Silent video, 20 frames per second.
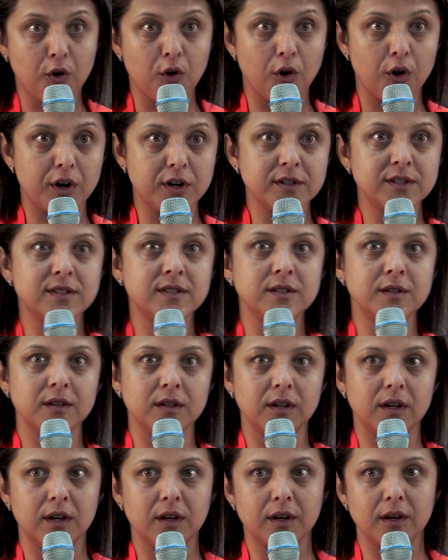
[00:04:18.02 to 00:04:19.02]
course,
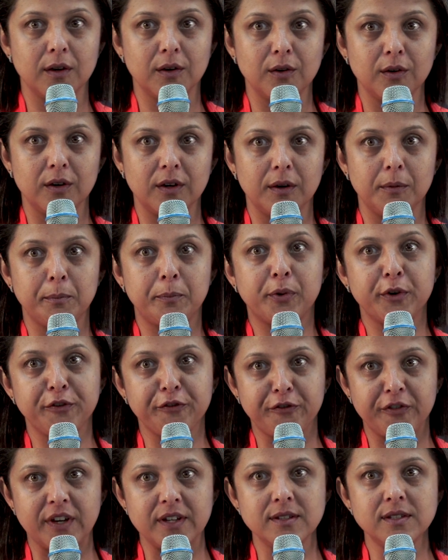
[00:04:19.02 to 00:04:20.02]

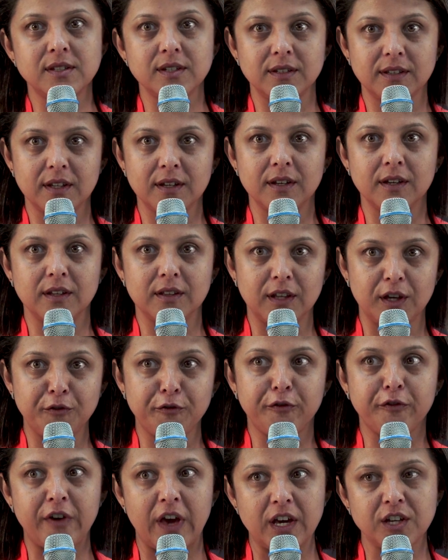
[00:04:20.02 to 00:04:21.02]
preventing the
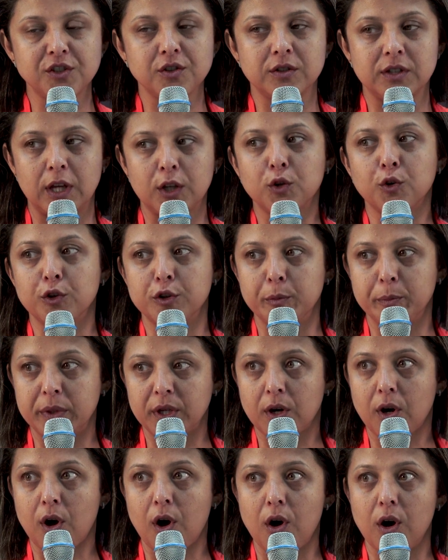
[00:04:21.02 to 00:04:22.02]
infection that could be
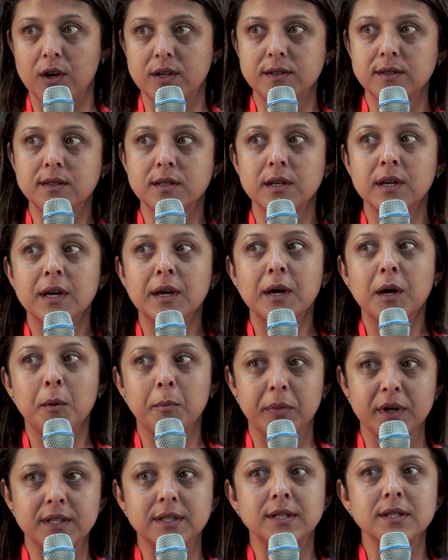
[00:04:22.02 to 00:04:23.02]
caused,
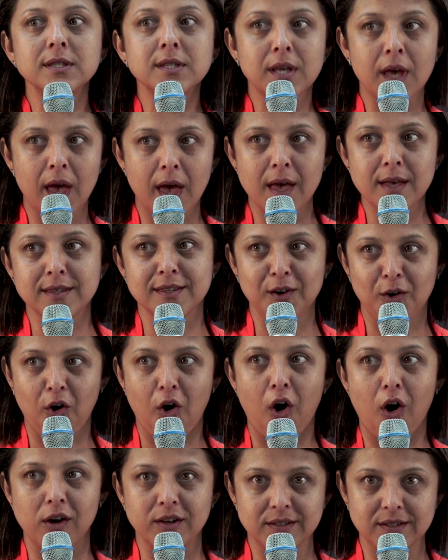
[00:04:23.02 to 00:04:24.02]
but this has a
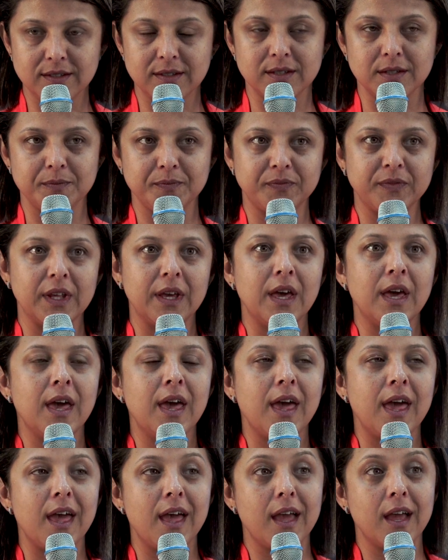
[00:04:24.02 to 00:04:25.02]
cost.
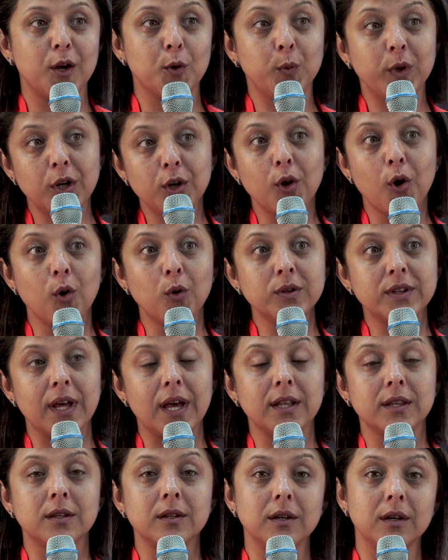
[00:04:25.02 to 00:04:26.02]
And we know
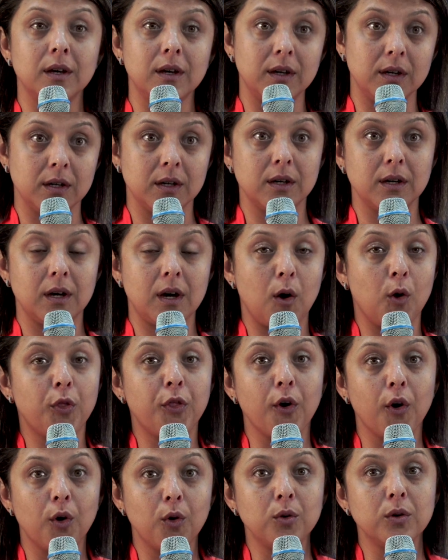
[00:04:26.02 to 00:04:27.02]
that
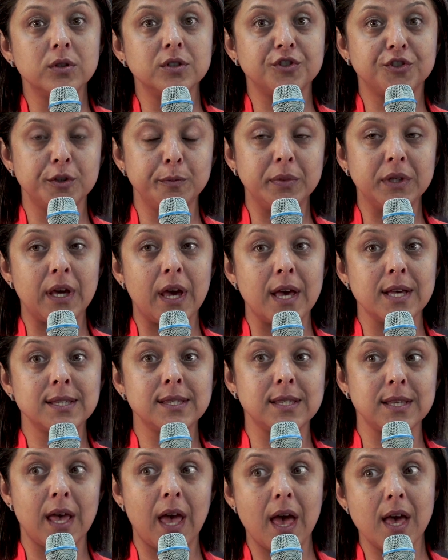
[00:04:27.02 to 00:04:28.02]
although
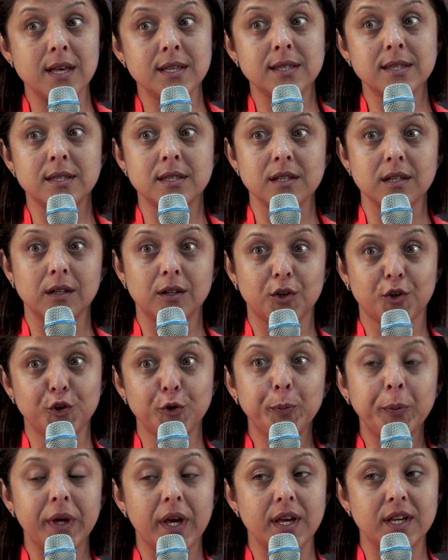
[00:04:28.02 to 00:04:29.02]
GBS as
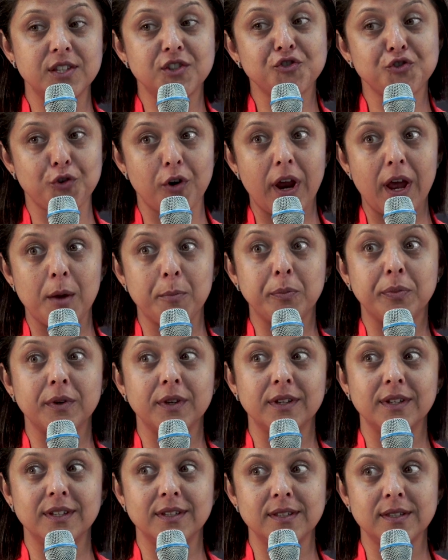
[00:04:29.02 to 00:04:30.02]
Group A strep
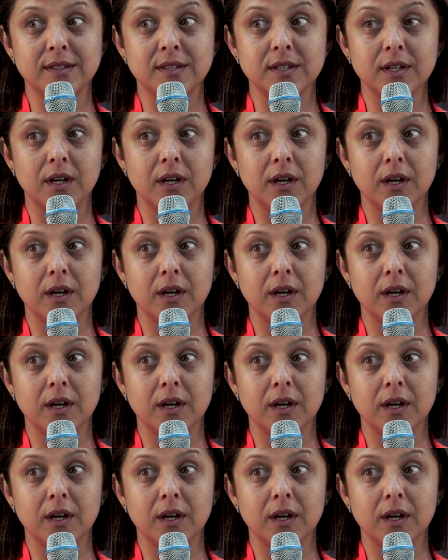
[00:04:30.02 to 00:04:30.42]
is